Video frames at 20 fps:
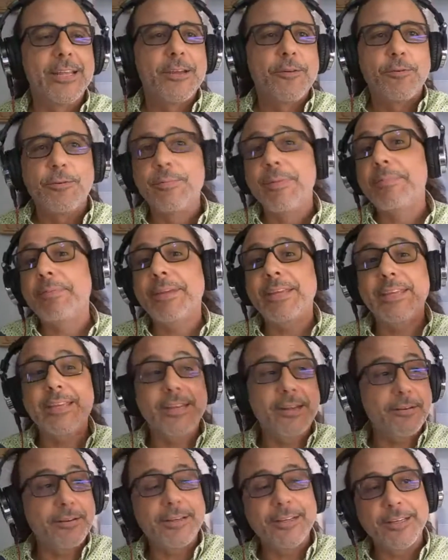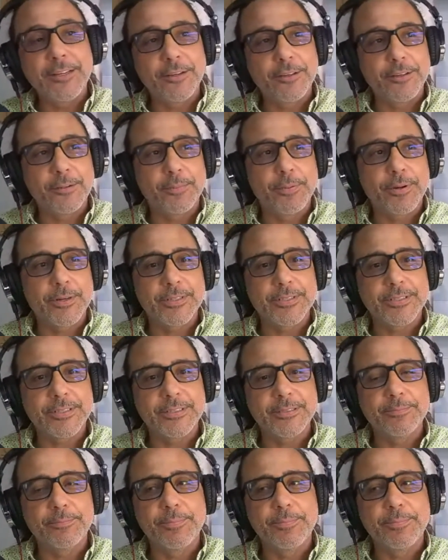We may be hearing the other person,